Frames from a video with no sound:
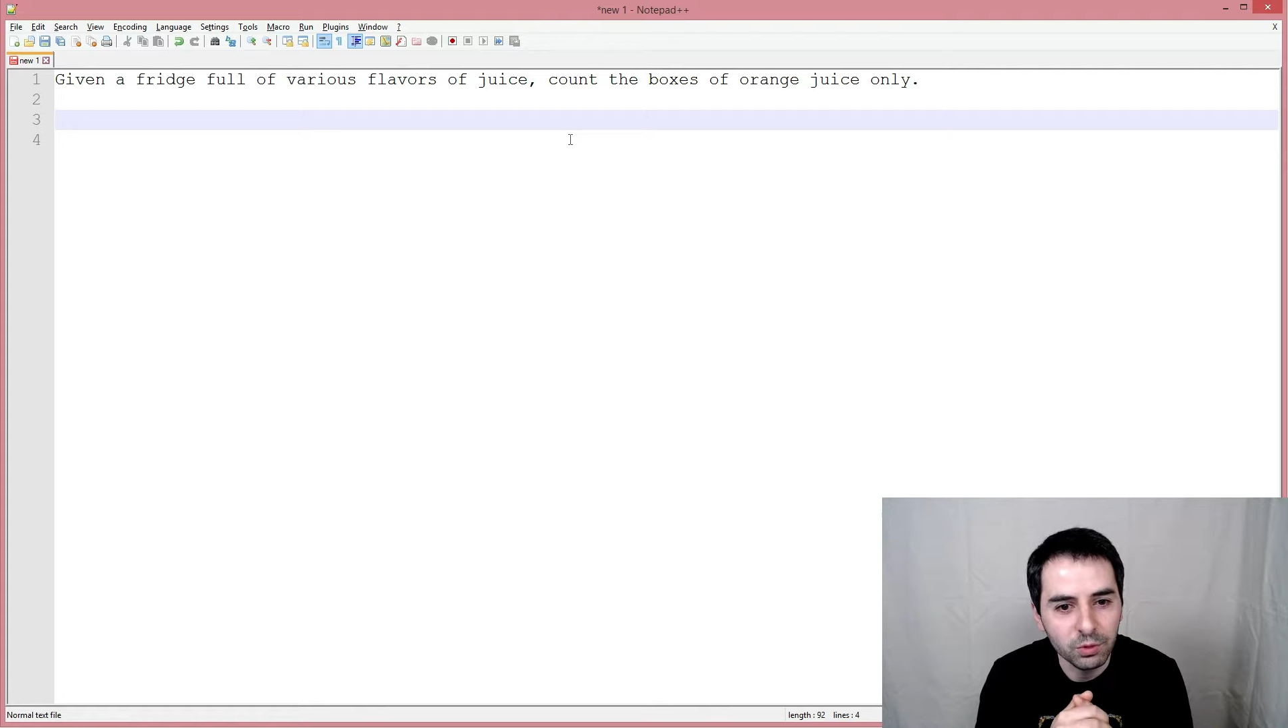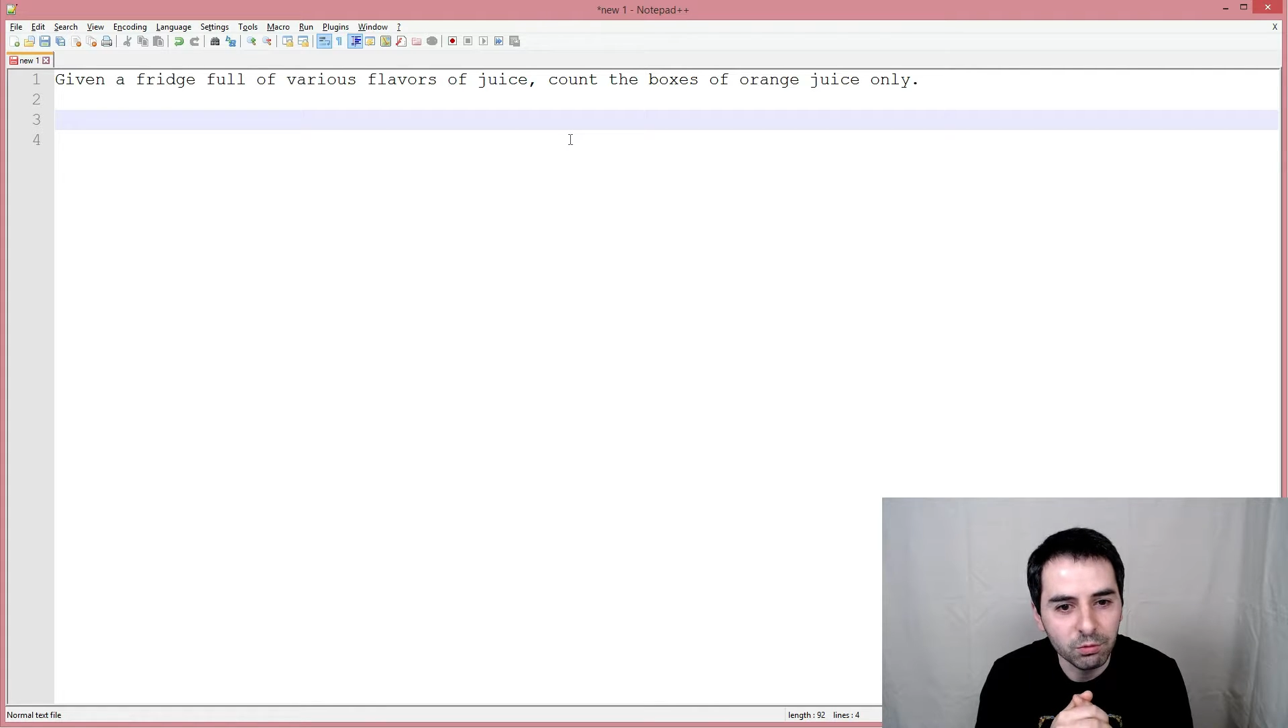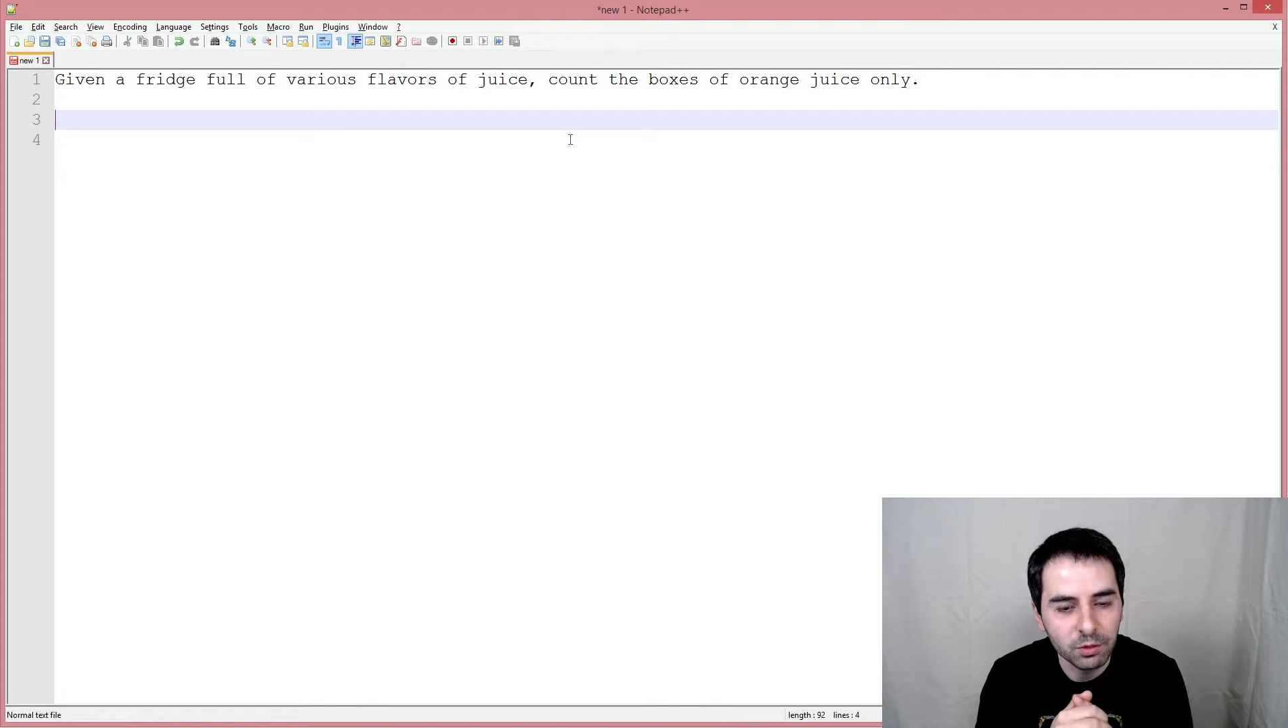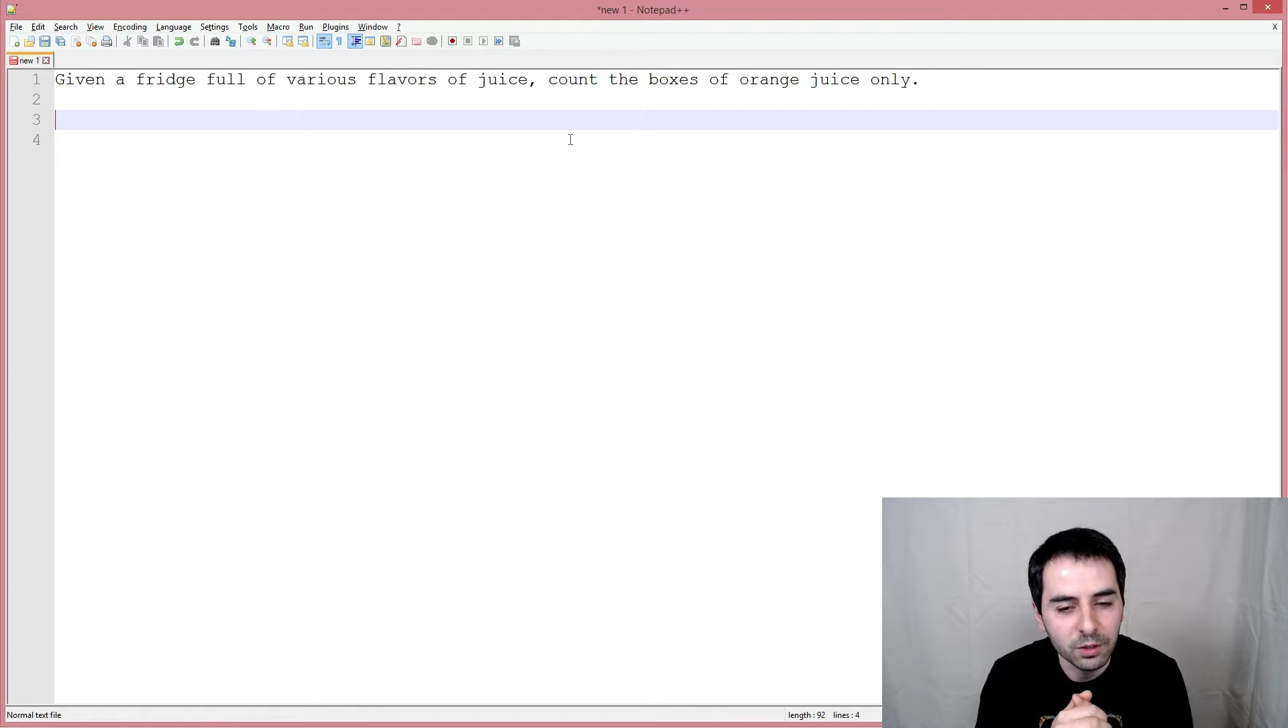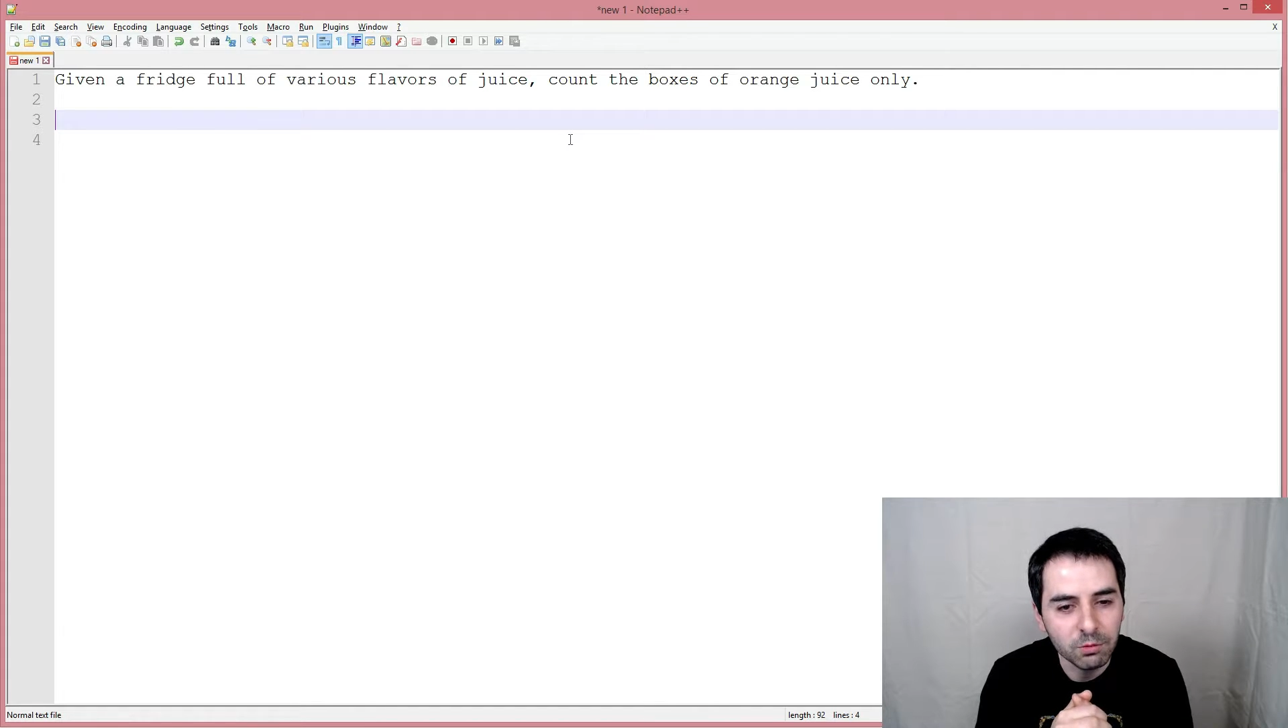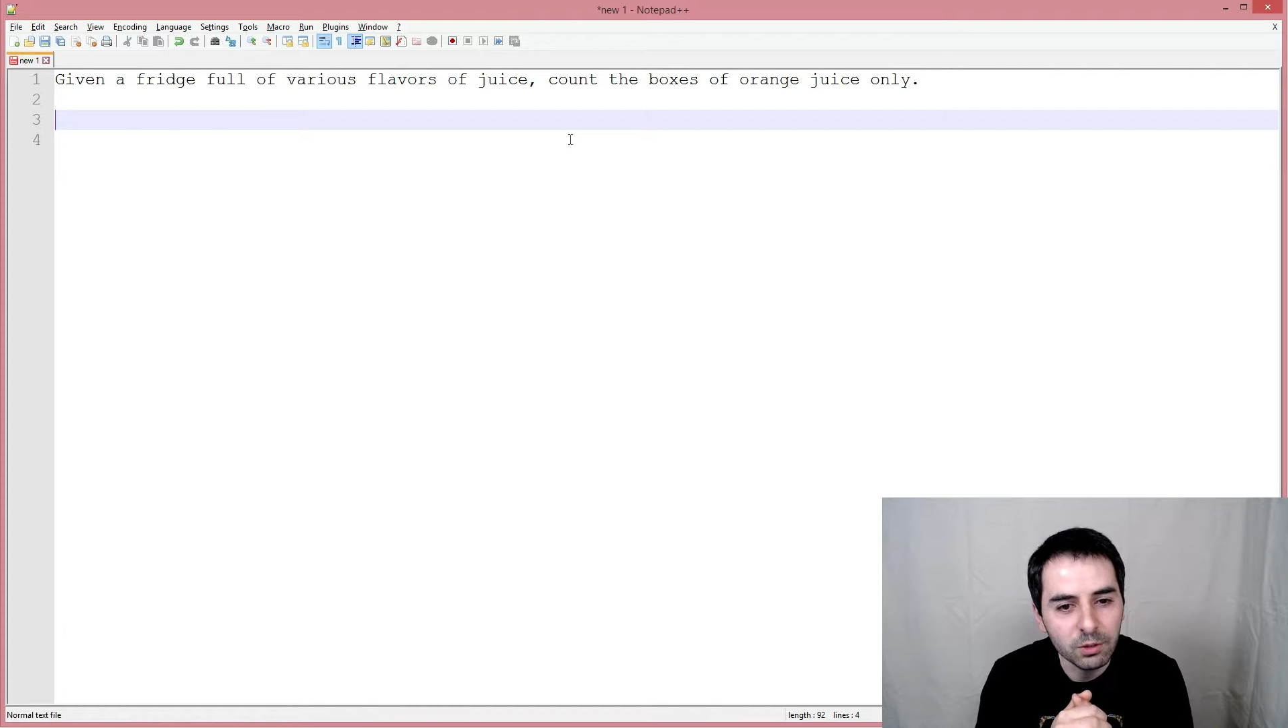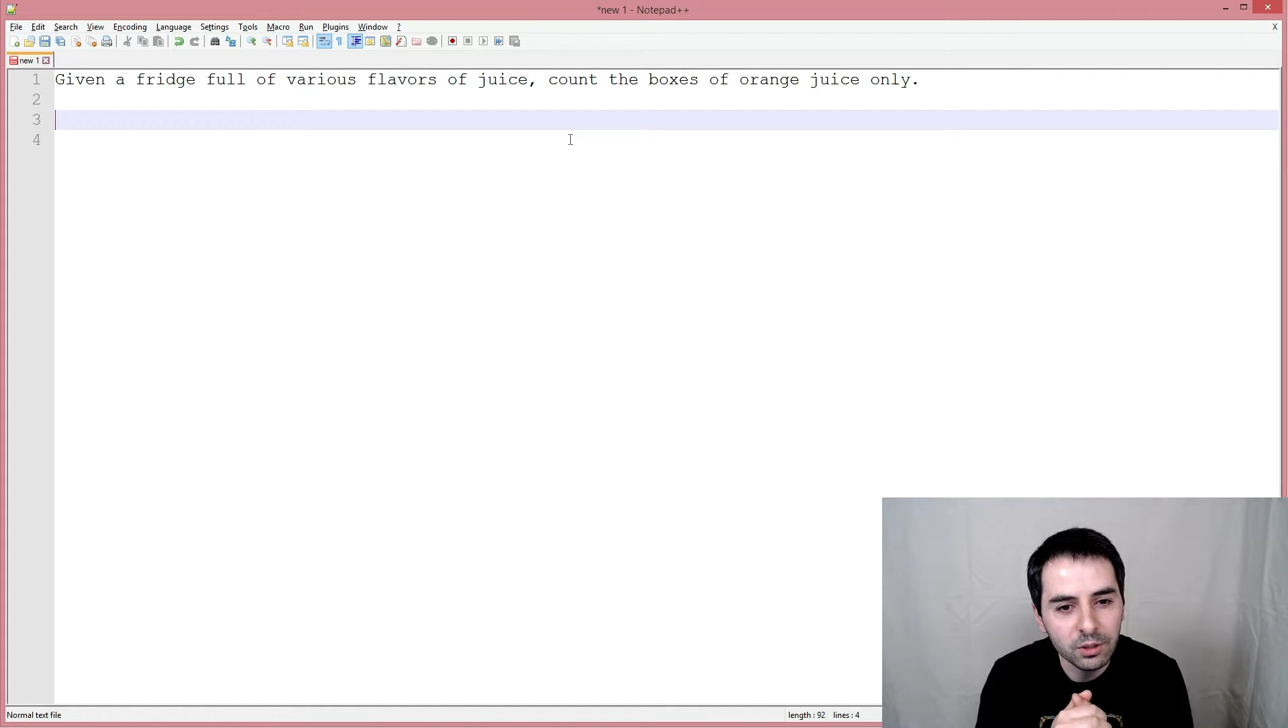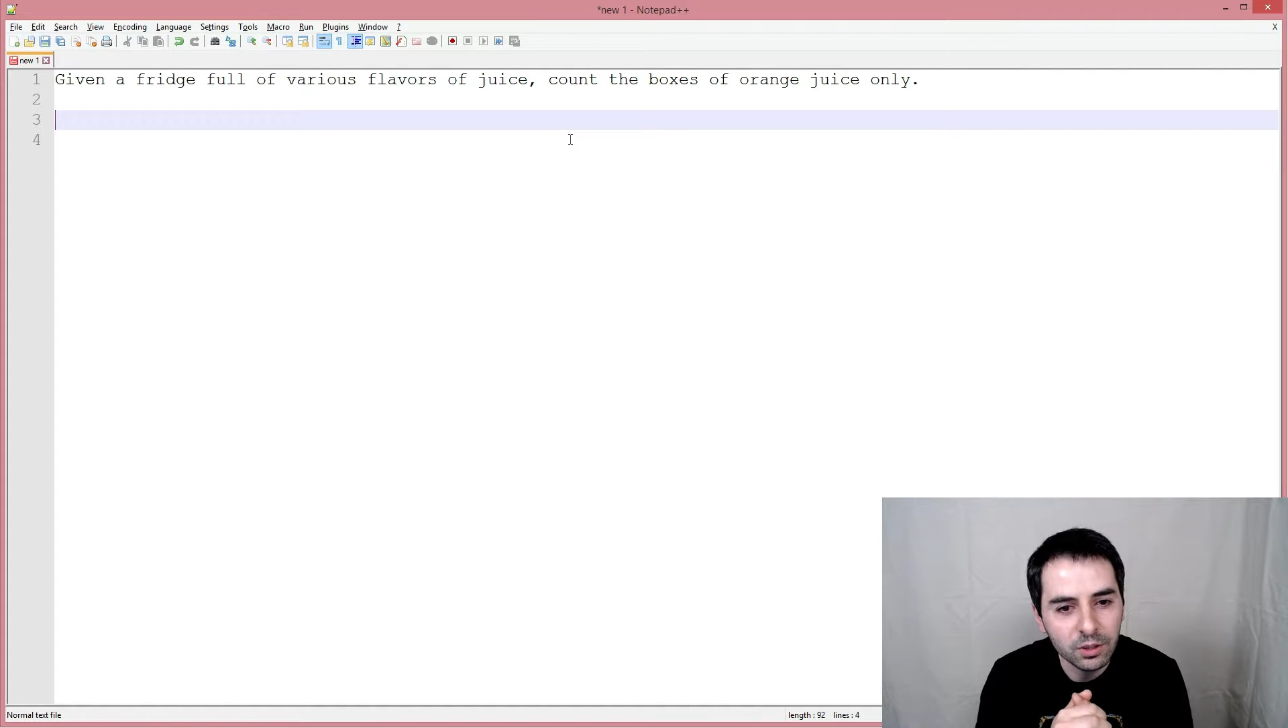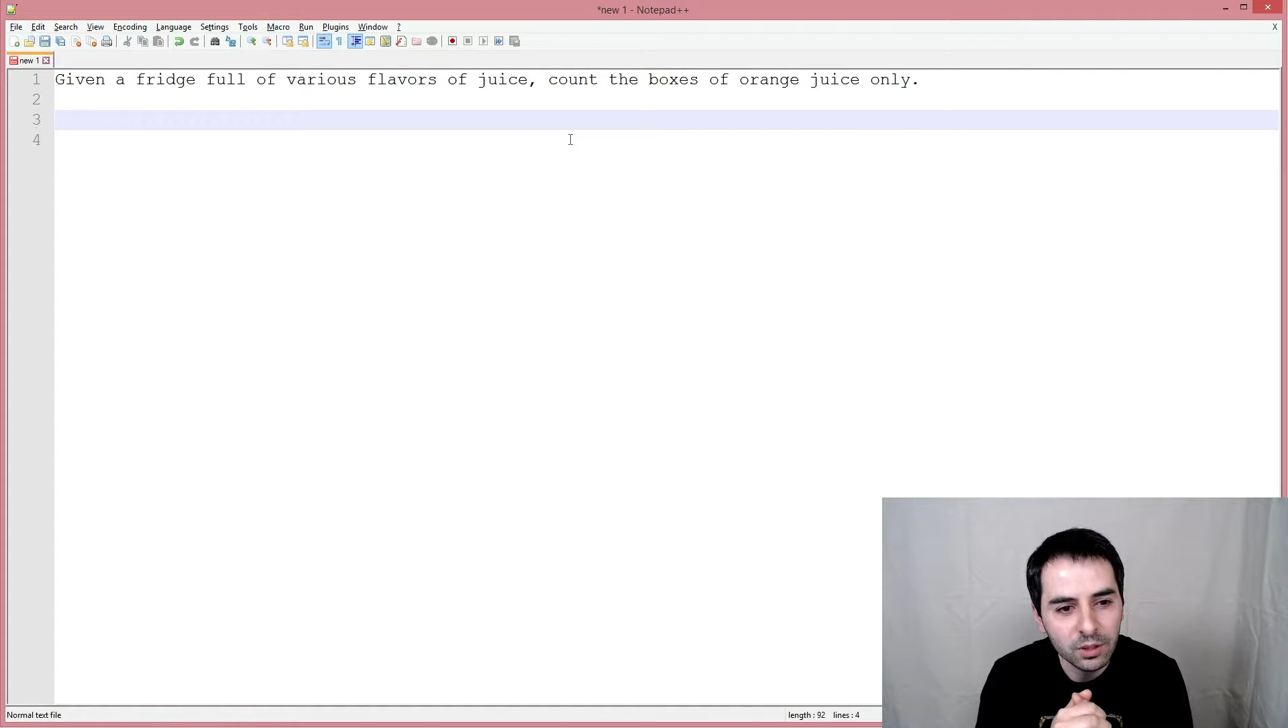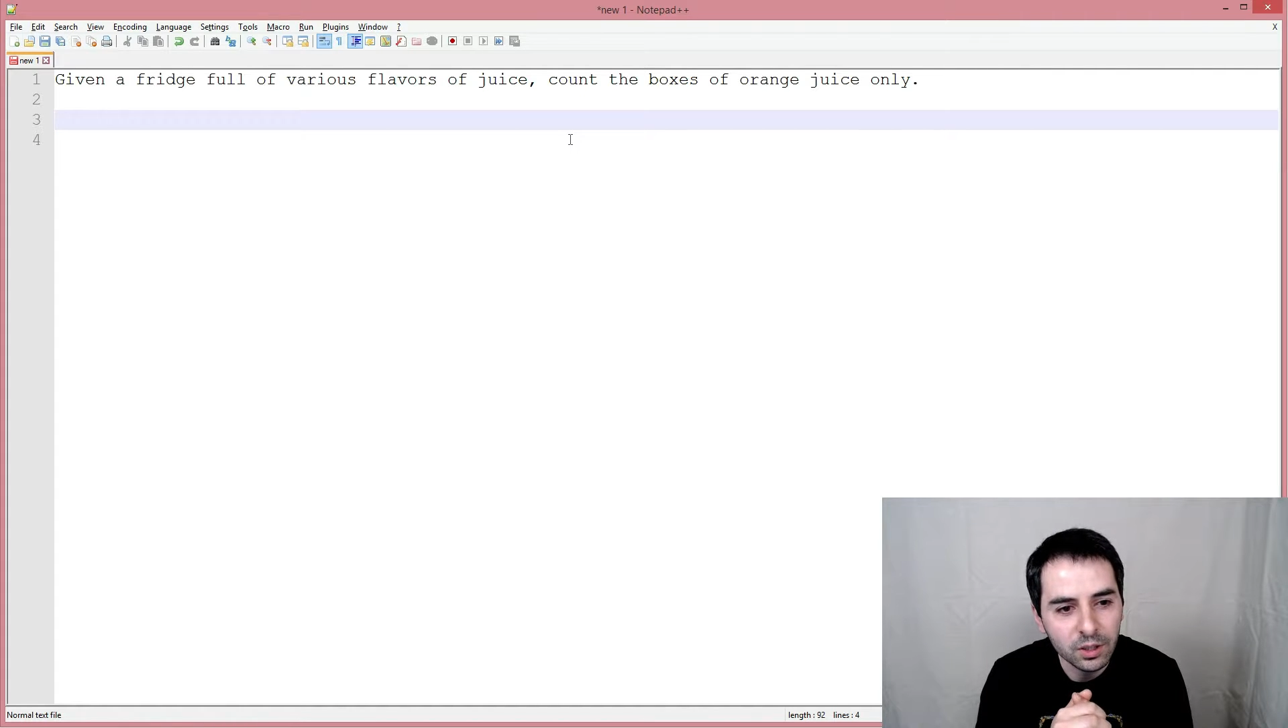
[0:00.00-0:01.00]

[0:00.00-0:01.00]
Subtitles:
be flavor.